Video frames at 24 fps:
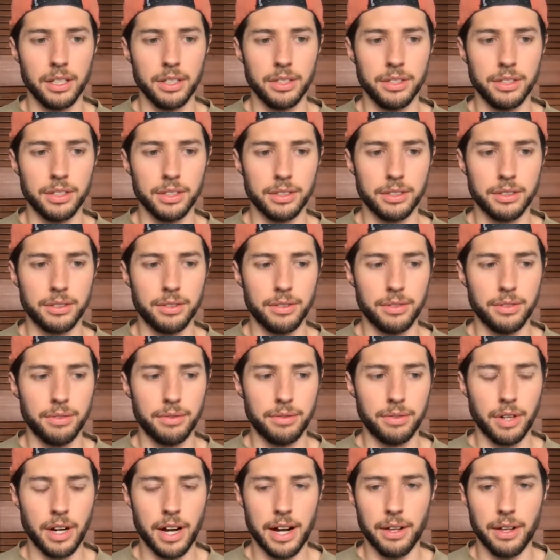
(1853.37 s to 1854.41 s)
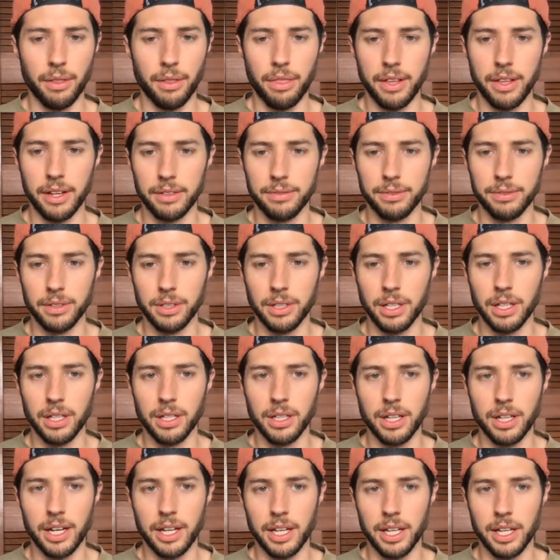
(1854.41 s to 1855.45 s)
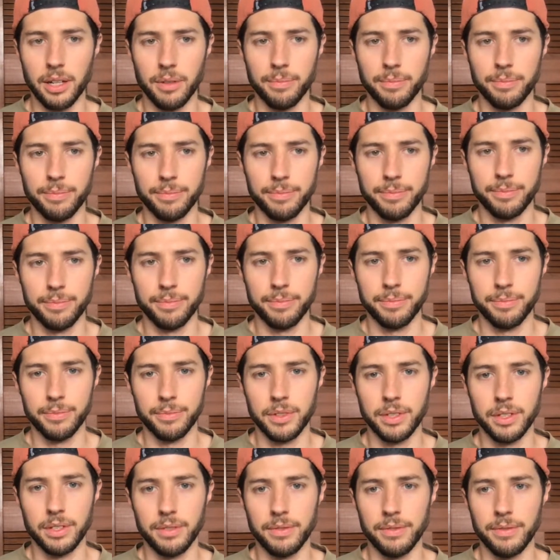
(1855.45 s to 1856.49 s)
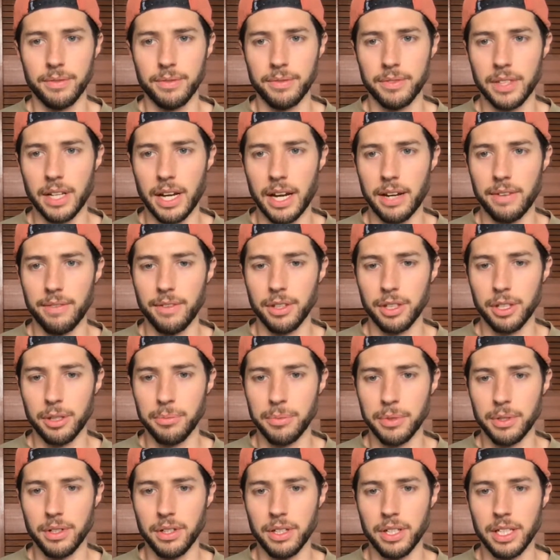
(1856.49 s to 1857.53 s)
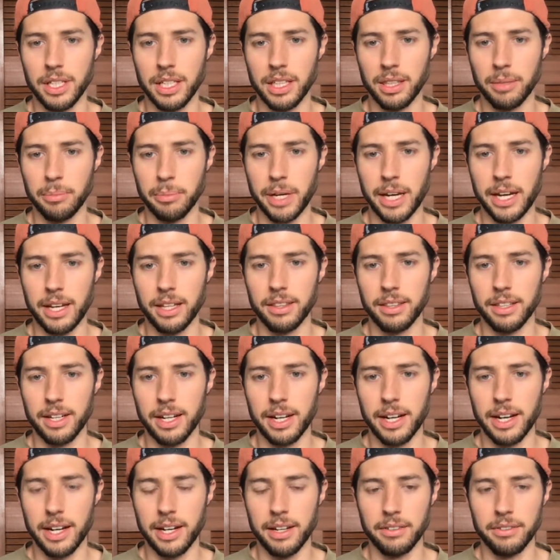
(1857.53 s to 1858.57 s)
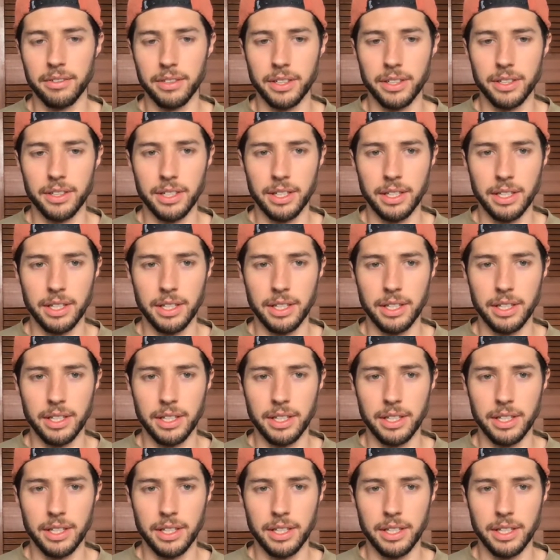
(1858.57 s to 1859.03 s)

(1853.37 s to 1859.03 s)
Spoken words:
just for how thankful I am to have the community and the path that I have, and